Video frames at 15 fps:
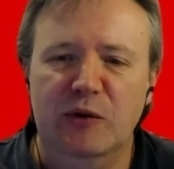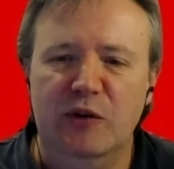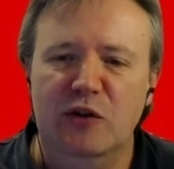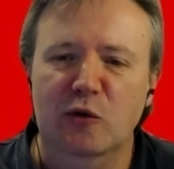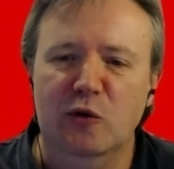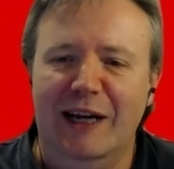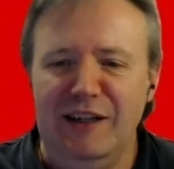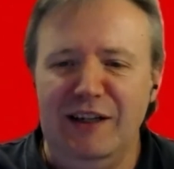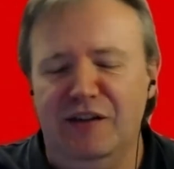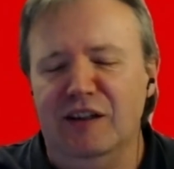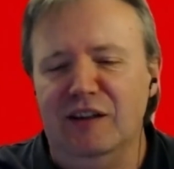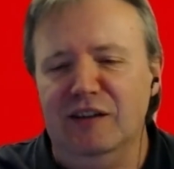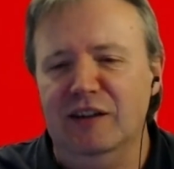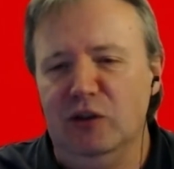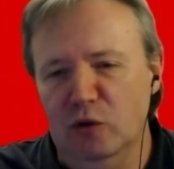to do
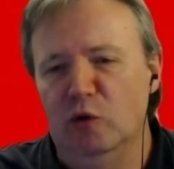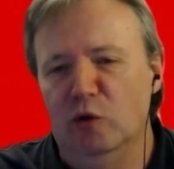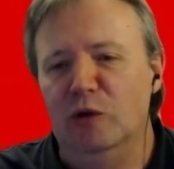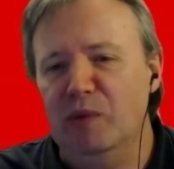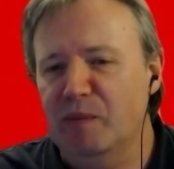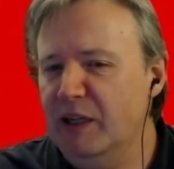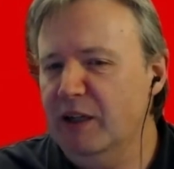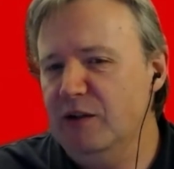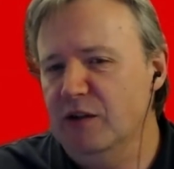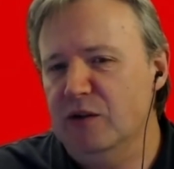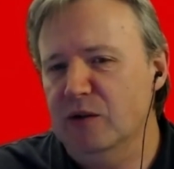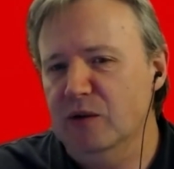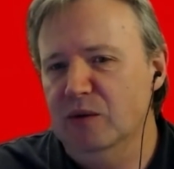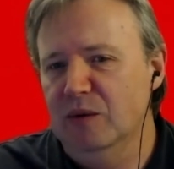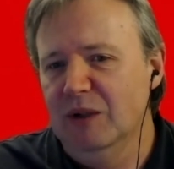anything that you weren't prepared to
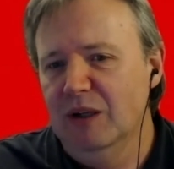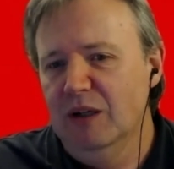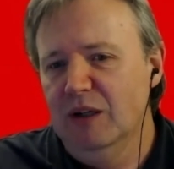do.